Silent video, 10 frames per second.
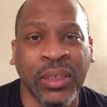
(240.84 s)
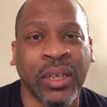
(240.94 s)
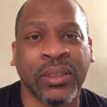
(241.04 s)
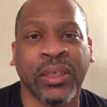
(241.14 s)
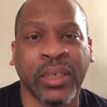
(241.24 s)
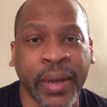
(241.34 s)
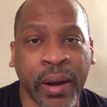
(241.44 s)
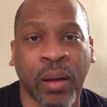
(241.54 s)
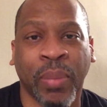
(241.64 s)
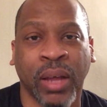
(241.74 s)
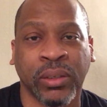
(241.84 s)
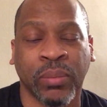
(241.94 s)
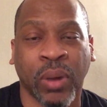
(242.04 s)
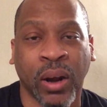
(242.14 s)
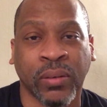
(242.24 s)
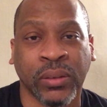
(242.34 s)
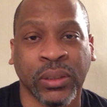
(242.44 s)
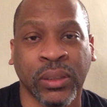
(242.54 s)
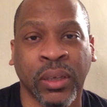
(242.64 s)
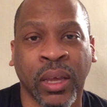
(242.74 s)
He doesn't care about
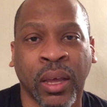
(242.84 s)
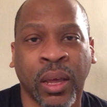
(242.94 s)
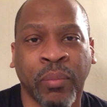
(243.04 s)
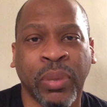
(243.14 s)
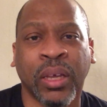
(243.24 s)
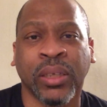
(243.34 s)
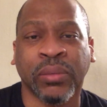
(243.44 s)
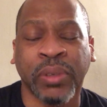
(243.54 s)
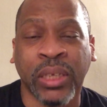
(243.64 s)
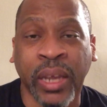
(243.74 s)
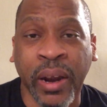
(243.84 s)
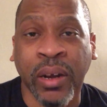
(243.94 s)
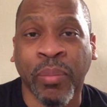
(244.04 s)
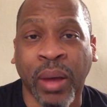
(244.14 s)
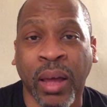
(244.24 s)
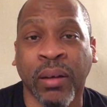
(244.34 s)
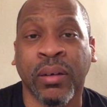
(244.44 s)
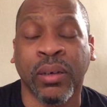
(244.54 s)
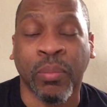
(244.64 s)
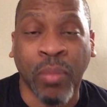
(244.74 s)
democracy, because if he cared about
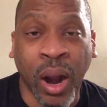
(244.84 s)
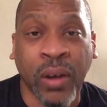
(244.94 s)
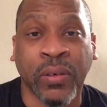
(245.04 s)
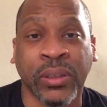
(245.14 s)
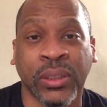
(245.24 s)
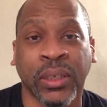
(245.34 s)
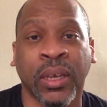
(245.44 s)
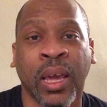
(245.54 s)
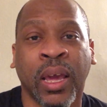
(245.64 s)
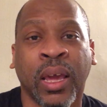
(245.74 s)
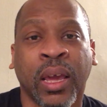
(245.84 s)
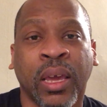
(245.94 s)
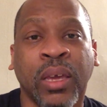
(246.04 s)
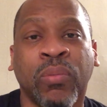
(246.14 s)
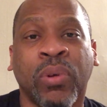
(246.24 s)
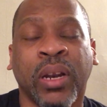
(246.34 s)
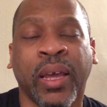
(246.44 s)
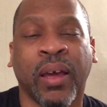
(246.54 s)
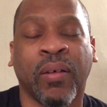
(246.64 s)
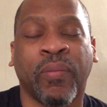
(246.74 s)
democracy, he would
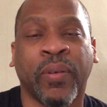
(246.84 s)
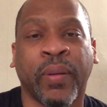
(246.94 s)
have